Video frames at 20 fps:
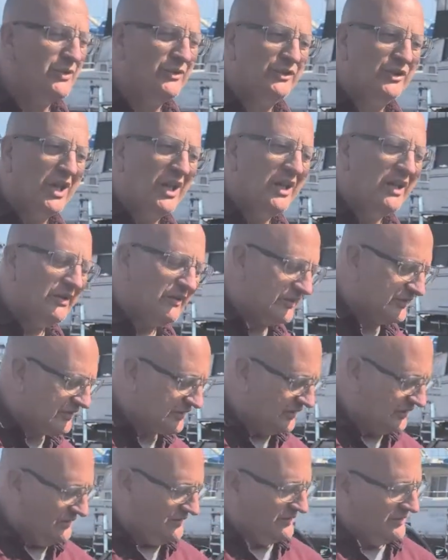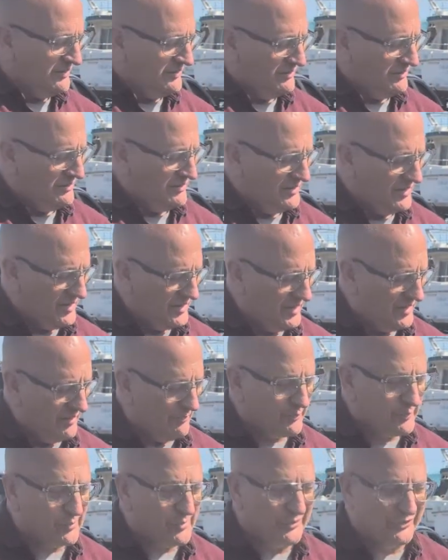mistakes and
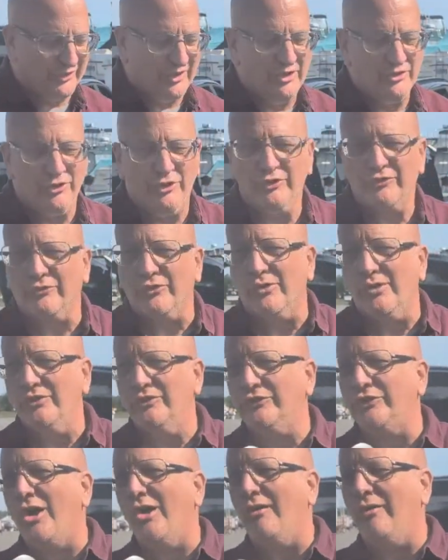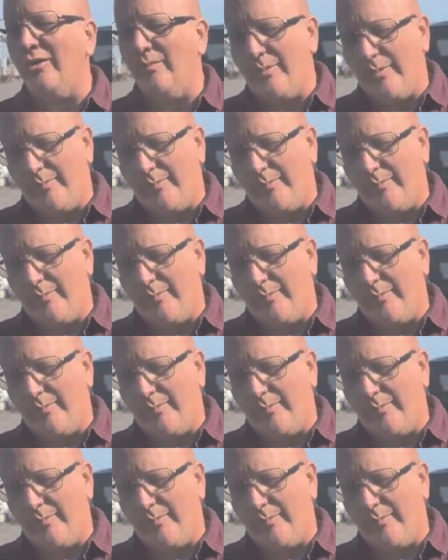procedures for installing the